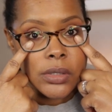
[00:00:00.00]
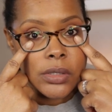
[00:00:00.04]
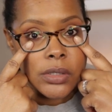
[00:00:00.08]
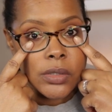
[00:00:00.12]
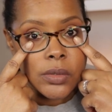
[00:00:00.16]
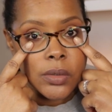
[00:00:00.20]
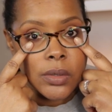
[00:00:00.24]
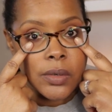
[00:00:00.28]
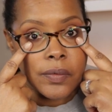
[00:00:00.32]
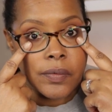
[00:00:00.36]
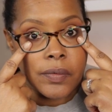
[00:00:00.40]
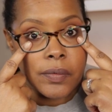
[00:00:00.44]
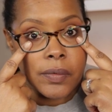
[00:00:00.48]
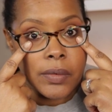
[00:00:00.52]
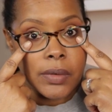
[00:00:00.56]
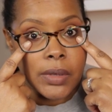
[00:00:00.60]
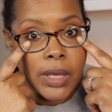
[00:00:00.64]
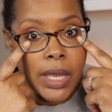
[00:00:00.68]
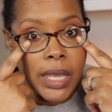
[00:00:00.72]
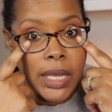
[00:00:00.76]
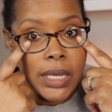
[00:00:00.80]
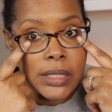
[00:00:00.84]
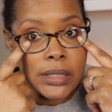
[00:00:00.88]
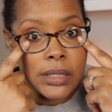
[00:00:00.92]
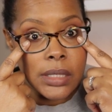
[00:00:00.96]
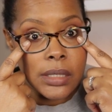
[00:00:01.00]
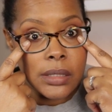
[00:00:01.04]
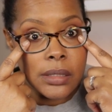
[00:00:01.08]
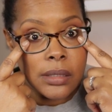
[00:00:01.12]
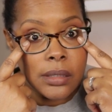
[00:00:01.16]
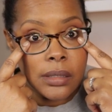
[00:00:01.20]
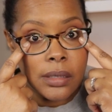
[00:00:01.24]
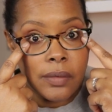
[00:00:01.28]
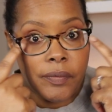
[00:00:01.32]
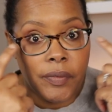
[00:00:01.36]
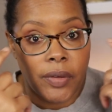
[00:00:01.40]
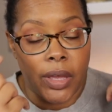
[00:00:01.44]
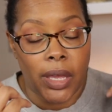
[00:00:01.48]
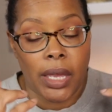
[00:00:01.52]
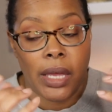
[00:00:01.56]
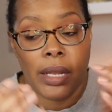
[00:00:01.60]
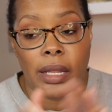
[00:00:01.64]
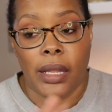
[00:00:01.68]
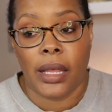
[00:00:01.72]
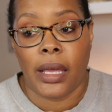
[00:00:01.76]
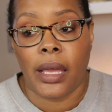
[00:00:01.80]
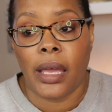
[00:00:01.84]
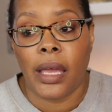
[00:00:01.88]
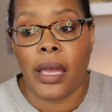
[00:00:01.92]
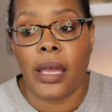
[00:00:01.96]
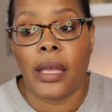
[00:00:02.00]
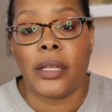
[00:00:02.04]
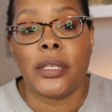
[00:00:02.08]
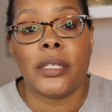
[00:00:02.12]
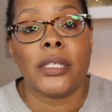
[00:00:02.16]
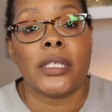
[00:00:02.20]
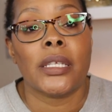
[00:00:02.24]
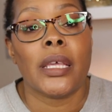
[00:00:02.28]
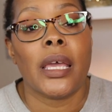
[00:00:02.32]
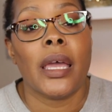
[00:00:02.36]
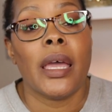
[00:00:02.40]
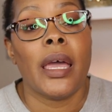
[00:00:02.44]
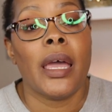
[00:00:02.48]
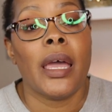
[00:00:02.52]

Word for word: sort of cakes into the fine lines.